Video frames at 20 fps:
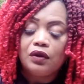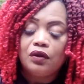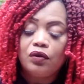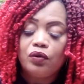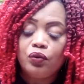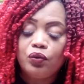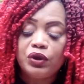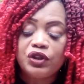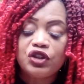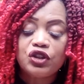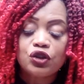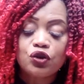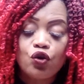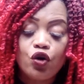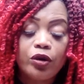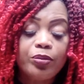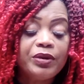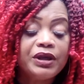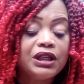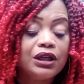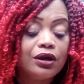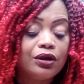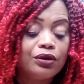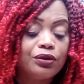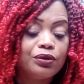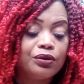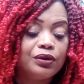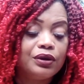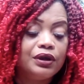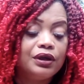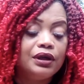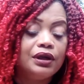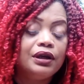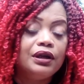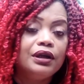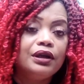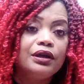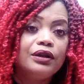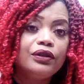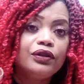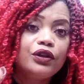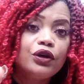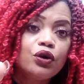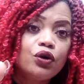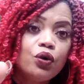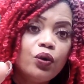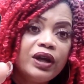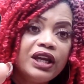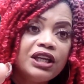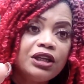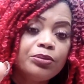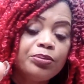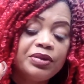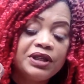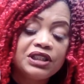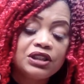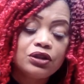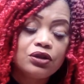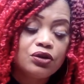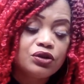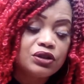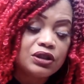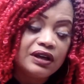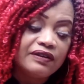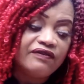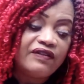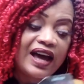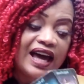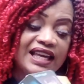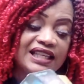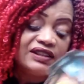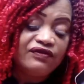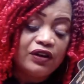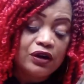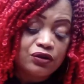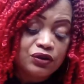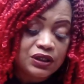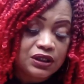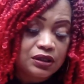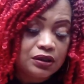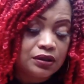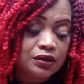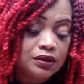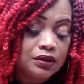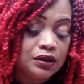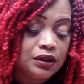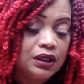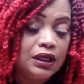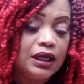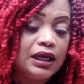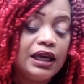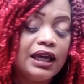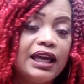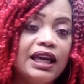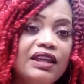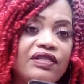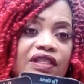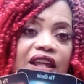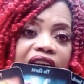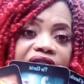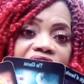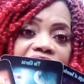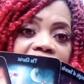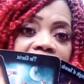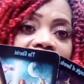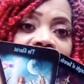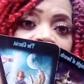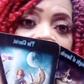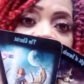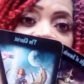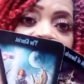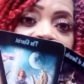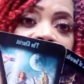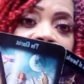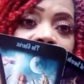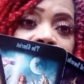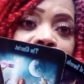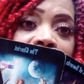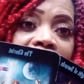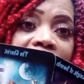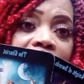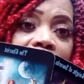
with Scorpio, the Queen of Pentacles, or vice versa and they've never met anybody